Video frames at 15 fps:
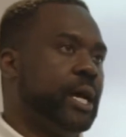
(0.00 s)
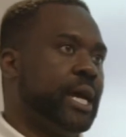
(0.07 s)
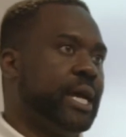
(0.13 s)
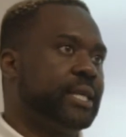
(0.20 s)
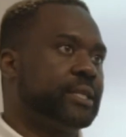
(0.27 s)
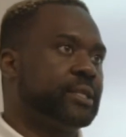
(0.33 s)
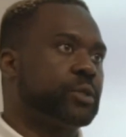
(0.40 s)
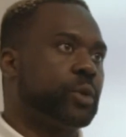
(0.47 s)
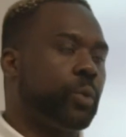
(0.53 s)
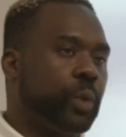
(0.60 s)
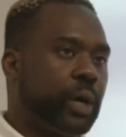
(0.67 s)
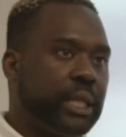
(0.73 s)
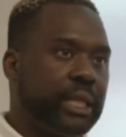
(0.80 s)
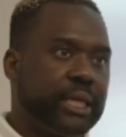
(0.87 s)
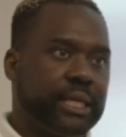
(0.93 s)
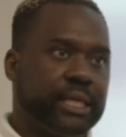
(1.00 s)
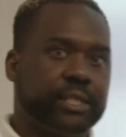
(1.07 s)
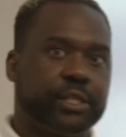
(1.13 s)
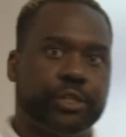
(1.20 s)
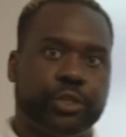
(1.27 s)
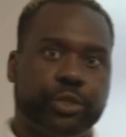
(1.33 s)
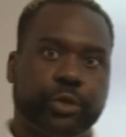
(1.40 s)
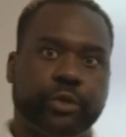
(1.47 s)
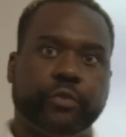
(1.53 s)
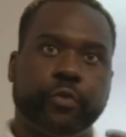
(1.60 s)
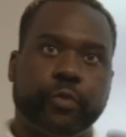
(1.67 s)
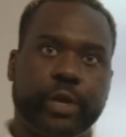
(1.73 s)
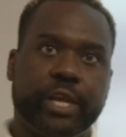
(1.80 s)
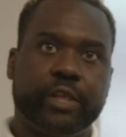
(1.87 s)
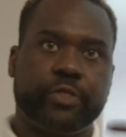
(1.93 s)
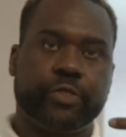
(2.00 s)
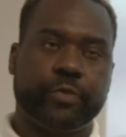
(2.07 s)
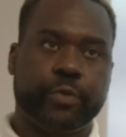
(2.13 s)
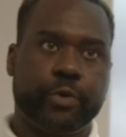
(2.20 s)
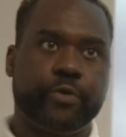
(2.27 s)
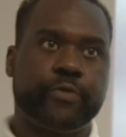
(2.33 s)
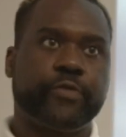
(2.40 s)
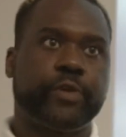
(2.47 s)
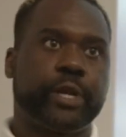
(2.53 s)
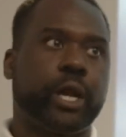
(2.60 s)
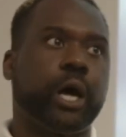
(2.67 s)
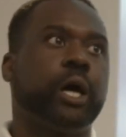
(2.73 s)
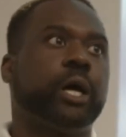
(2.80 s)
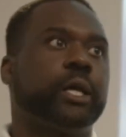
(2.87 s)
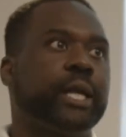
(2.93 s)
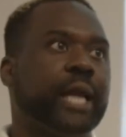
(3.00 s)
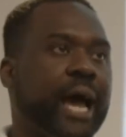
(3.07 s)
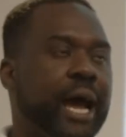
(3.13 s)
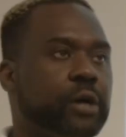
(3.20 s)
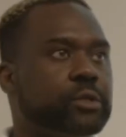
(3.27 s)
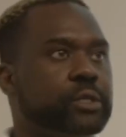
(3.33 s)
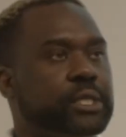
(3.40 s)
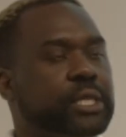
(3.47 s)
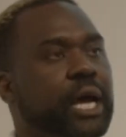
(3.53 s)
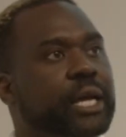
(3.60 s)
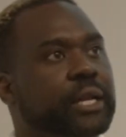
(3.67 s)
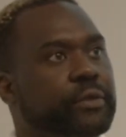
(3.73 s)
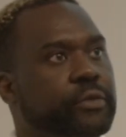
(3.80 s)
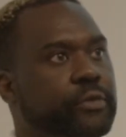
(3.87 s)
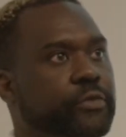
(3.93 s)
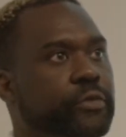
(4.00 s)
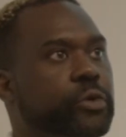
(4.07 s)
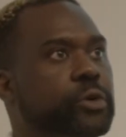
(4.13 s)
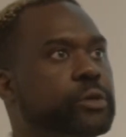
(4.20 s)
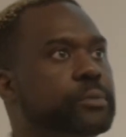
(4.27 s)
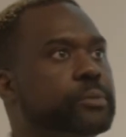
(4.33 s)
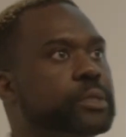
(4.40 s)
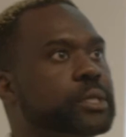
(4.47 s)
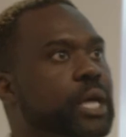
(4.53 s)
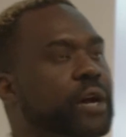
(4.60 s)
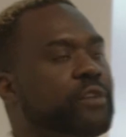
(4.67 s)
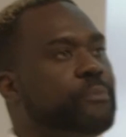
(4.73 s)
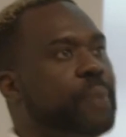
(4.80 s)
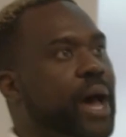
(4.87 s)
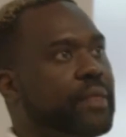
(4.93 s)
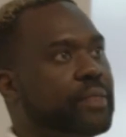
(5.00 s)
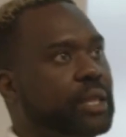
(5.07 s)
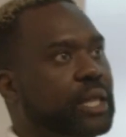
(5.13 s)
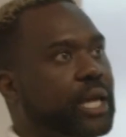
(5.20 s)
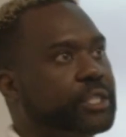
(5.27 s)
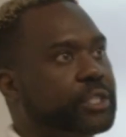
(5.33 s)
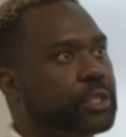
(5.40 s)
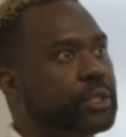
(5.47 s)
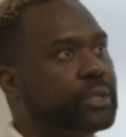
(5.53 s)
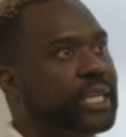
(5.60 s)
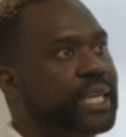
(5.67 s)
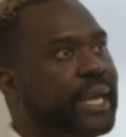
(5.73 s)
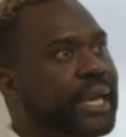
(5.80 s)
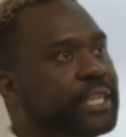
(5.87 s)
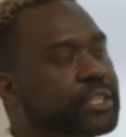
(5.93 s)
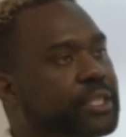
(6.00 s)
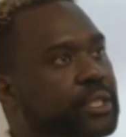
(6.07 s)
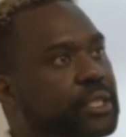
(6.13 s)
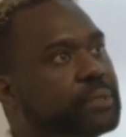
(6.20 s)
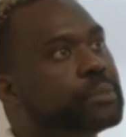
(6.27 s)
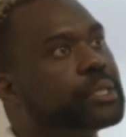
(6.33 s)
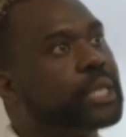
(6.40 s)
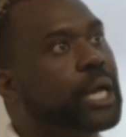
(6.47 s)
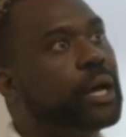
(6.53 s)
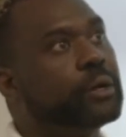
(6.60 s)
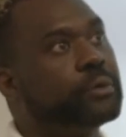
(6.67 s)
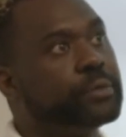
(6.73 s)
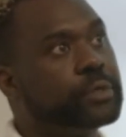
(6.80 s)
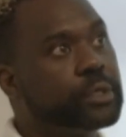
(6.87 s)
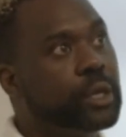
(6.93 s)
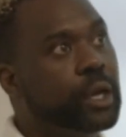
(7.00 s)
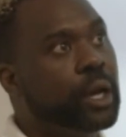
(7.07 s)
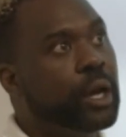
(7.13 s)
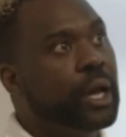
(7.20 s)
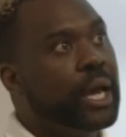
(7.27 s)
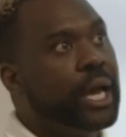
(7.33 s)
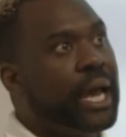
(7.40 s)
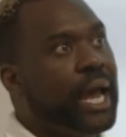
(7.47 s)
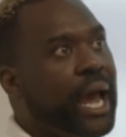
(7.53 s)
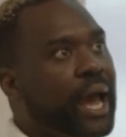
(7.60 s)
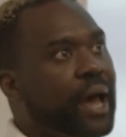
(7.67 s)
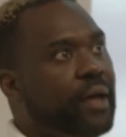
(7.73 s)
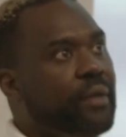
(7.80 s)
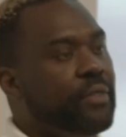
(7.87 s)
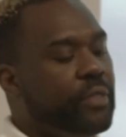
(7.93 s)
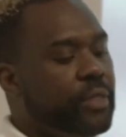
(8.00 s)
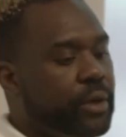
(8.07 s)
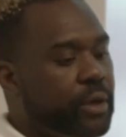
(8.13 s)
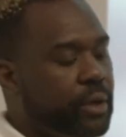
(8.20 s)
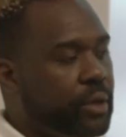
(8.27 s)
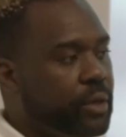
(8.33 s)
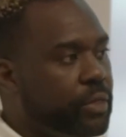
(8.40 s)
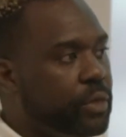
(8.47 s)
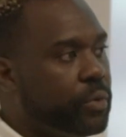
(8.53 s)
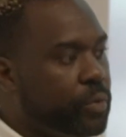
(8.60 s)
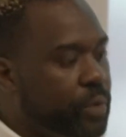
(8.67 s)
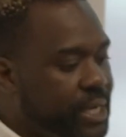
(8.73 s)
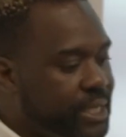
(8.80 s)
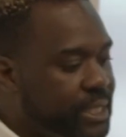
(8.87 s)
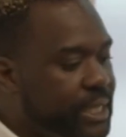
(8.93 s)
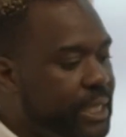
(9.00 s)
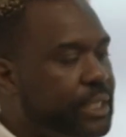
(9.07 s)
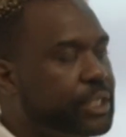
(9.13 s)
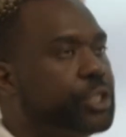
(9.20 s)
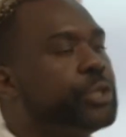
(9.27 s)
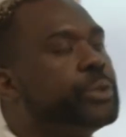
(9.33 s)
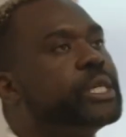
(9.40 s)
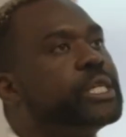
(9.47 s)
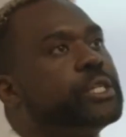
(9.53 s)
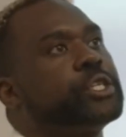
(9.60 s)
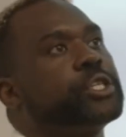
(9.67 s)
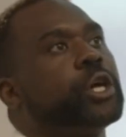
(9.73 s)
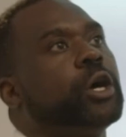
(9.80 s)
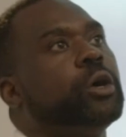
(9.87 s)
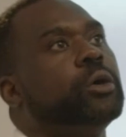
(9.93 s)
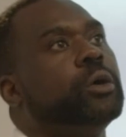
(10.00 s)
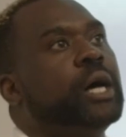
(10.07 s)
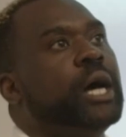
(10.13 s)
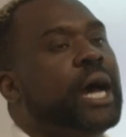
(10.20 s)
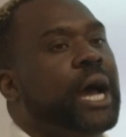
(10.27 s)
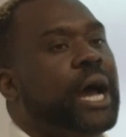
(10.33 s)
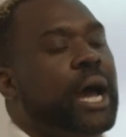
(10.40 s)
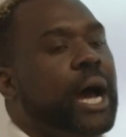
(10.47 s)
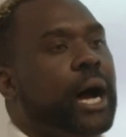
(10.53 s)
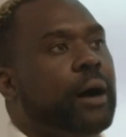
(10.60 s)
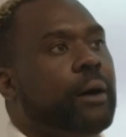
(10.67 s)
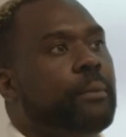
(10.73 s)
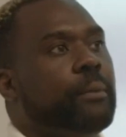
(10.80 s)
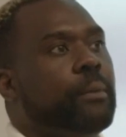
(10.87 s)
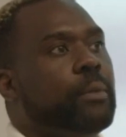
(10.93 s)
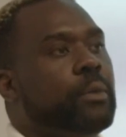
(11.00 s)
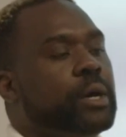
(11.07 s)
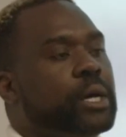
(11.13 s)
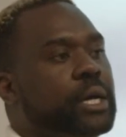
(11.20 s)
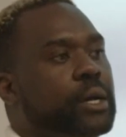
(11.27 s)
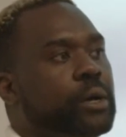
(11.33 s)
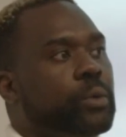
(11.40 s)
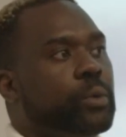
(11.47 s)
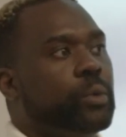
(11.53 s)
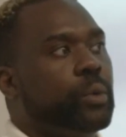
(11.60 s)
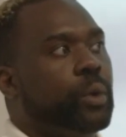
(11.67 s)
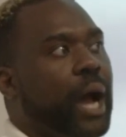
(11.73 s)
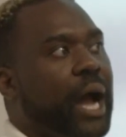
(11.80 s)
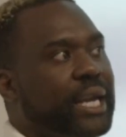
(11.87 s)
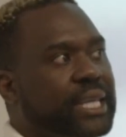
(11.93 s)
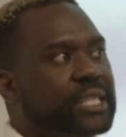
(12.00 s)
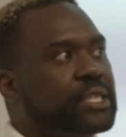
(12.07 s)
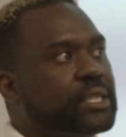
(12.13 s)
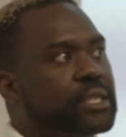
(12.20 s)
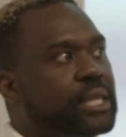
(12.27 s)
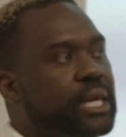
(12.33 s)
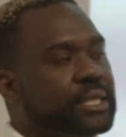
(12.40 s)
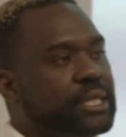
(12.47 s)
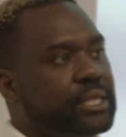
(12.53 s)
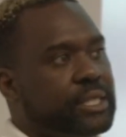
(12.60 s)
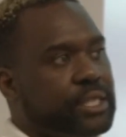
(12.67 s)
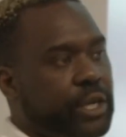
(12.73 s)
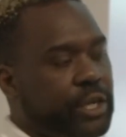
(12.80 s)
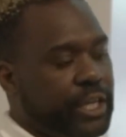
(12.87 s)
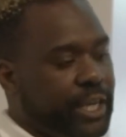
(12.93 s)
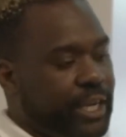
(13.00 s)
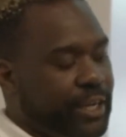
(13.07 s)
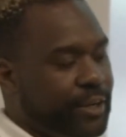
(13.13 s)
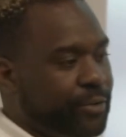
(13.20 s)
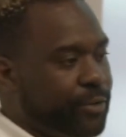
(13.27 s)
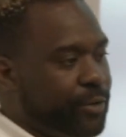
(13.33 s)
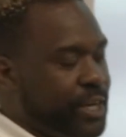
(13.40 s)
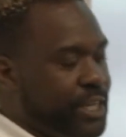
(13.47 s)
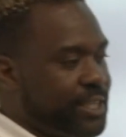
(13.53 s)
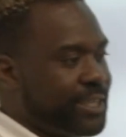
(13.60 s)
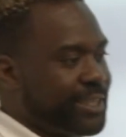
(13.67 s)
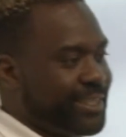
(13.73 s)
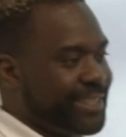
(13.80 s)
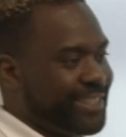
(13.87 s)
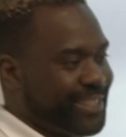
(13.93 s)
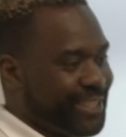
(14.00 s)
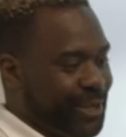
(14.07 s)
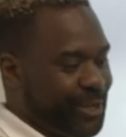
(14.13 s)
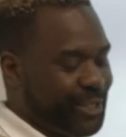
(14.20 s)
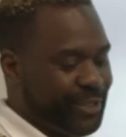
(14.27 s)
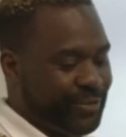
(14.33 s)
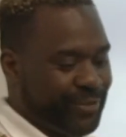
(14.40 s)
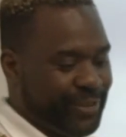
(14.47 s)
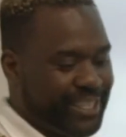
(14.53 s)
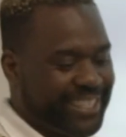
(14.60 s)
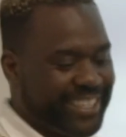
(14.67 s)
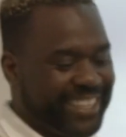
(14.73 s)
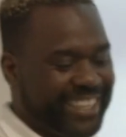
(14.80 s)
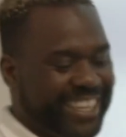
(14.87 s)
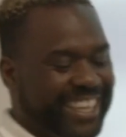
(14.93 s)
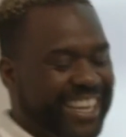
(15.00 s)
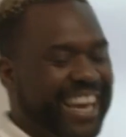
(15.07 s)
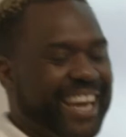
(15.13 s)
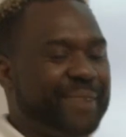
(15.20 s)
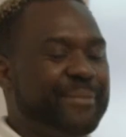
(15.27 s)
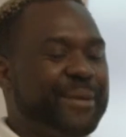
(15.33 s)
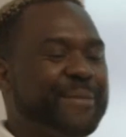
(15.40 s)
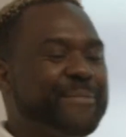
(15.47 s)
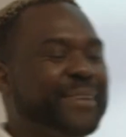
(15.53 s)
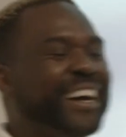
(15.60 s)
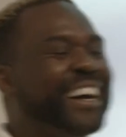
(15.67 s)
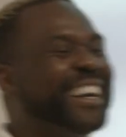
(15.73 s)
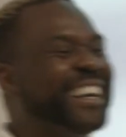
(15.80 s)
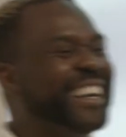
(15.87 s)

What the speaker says: It is a willingness to sort of read through Fanon outside of the forms of pathological negation themselves. And the risk in doing so, I guess it's not necessarily a risk, it's a discursive risk in the academy, but